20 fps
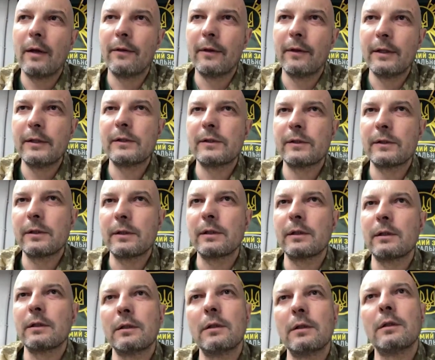this
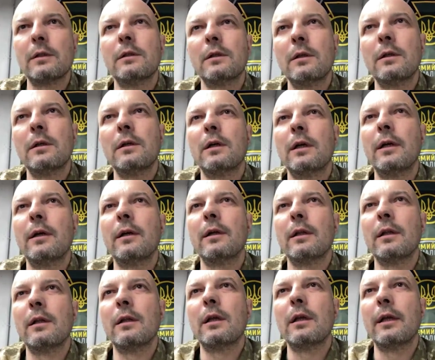
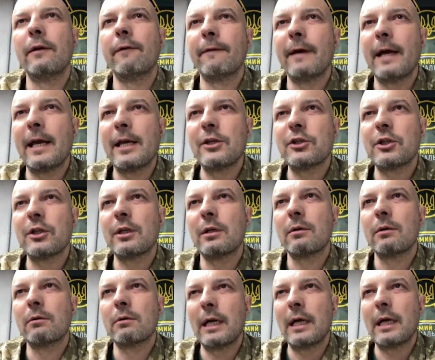invasion,
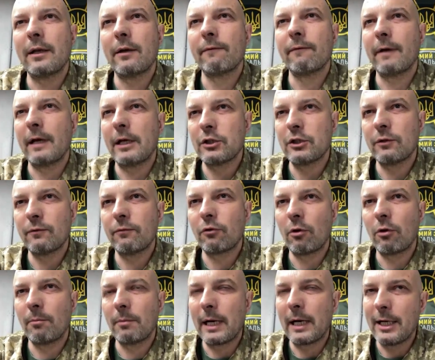great invasion
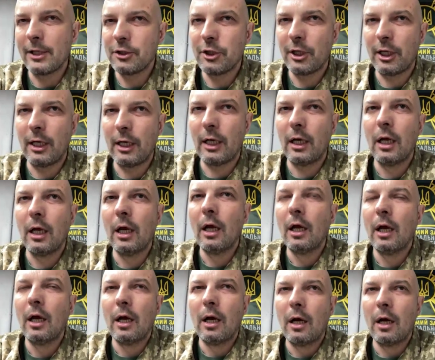from Russia,
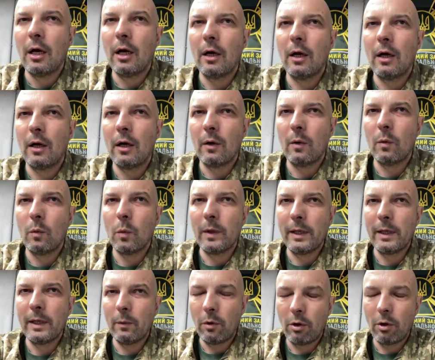uh,
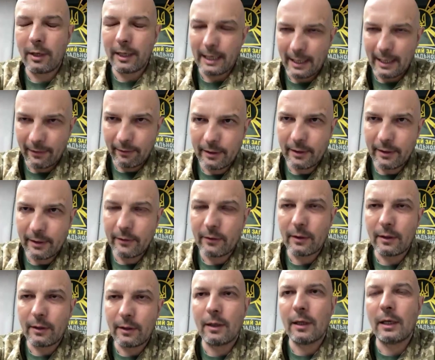we were gathered
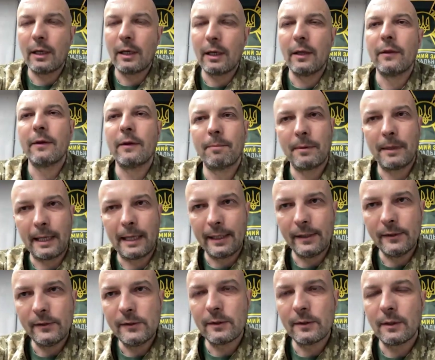uh, in the
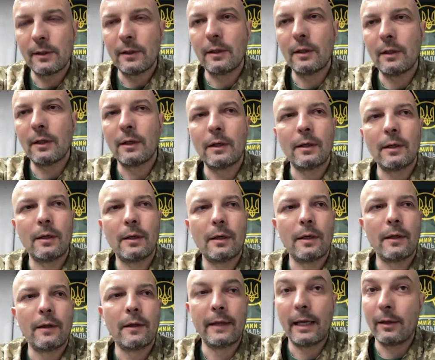place uh,
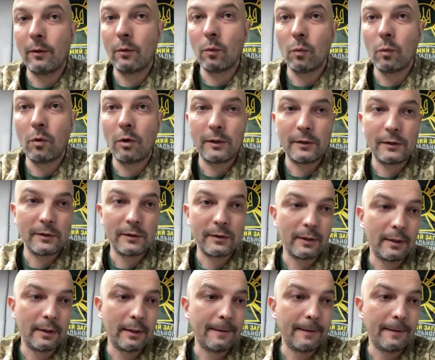that was